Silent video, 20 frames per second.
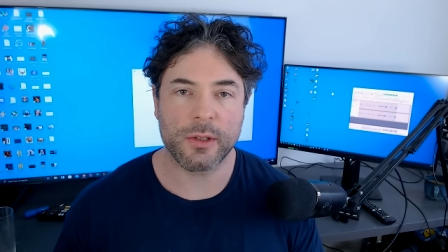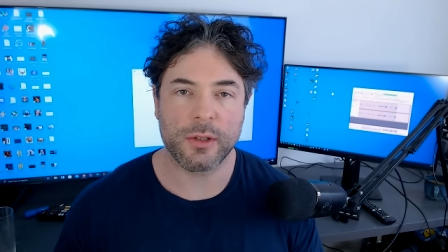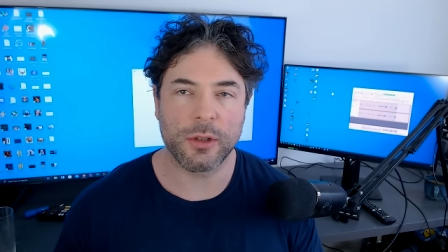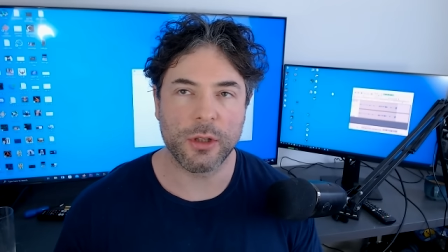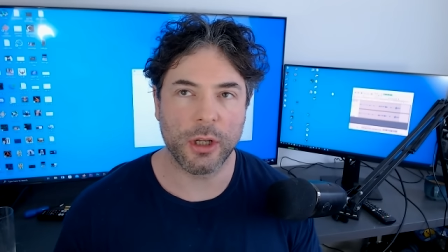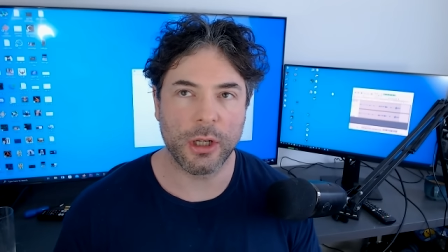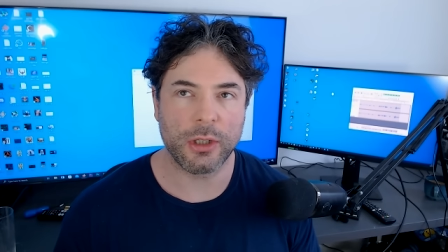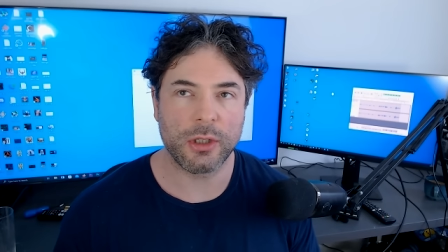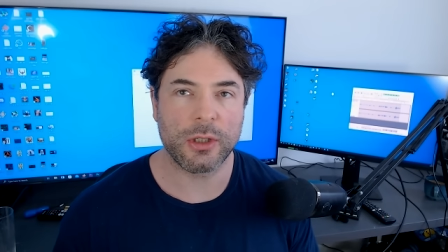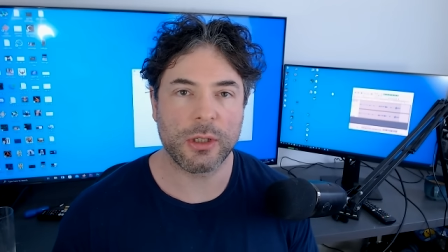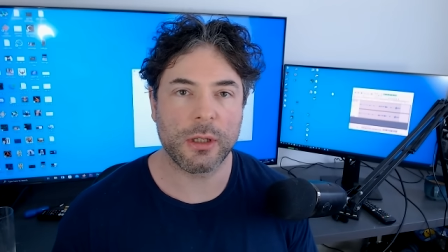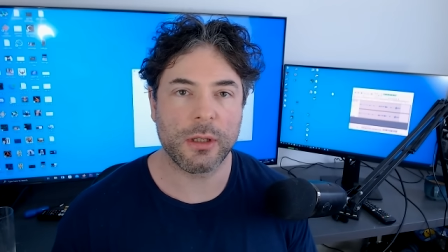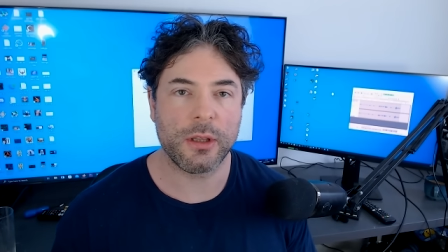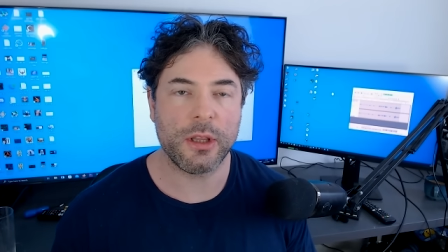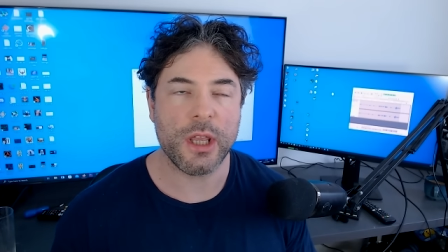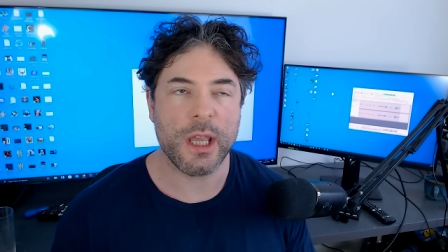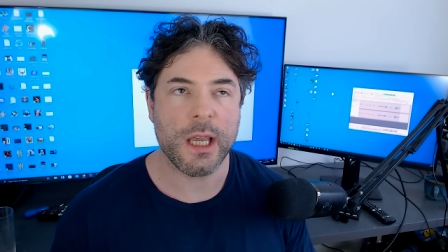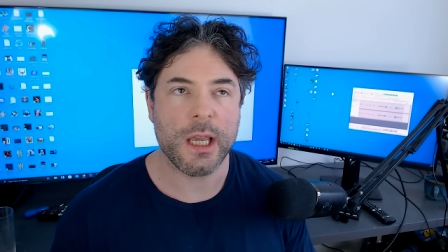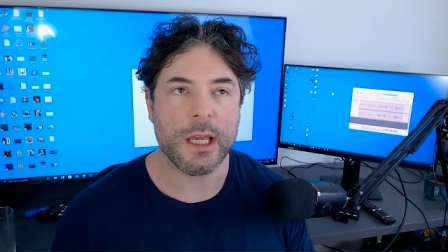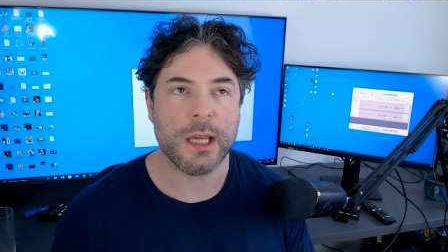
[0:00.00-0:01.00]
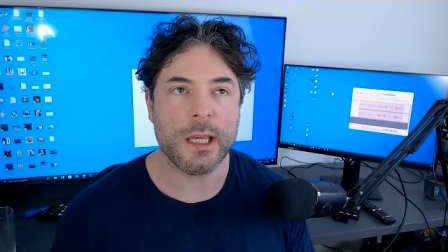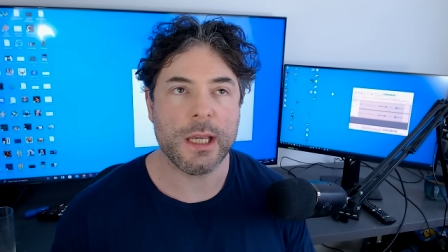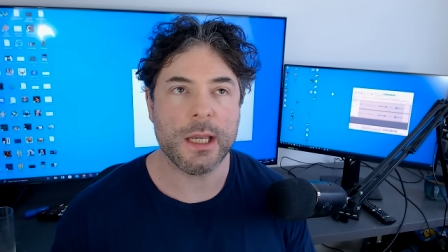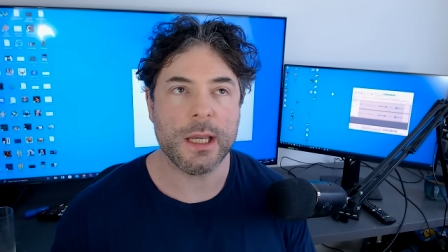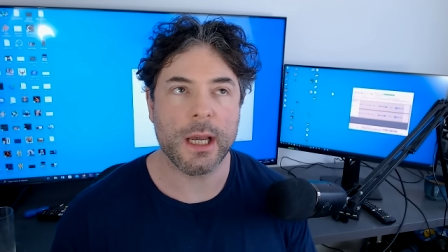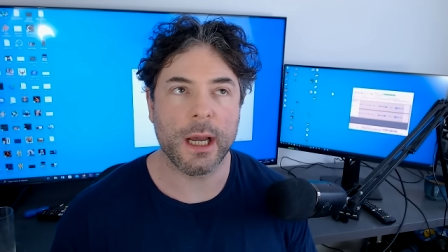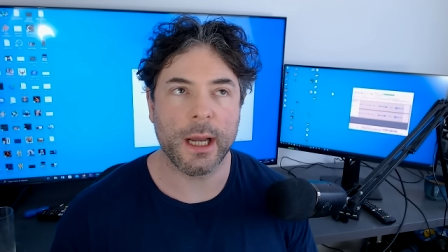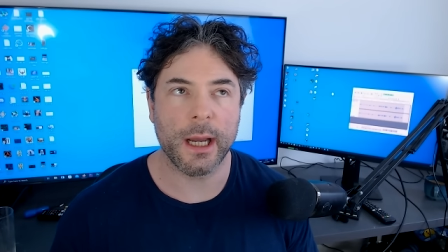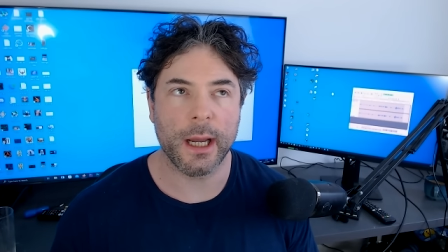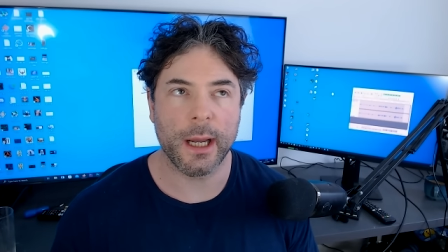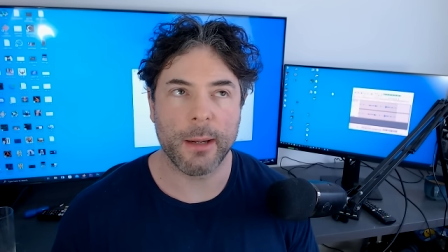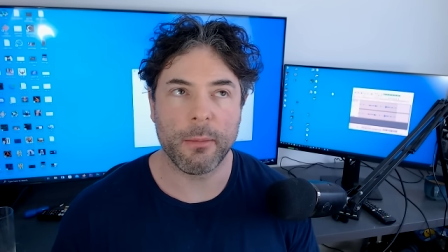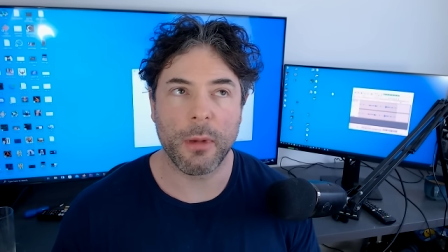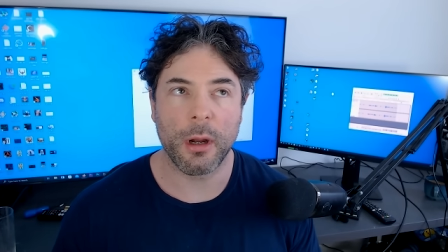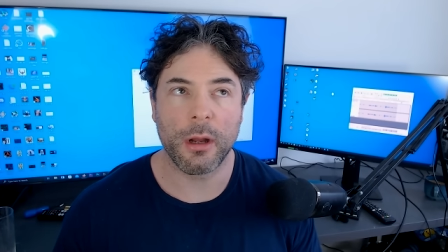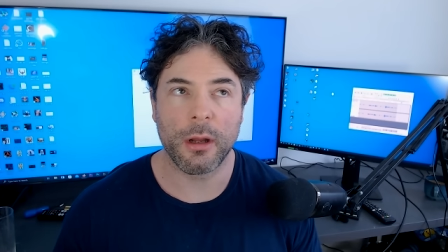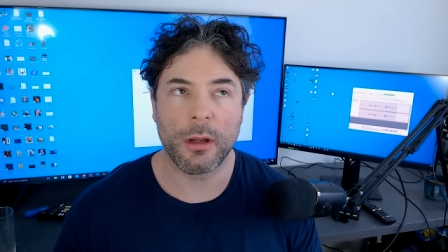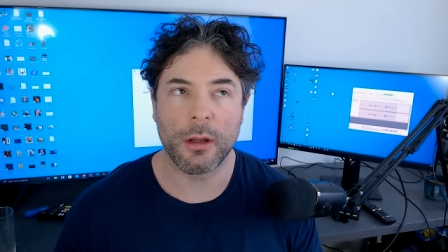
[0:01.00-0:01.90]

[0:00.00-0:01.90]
that the um,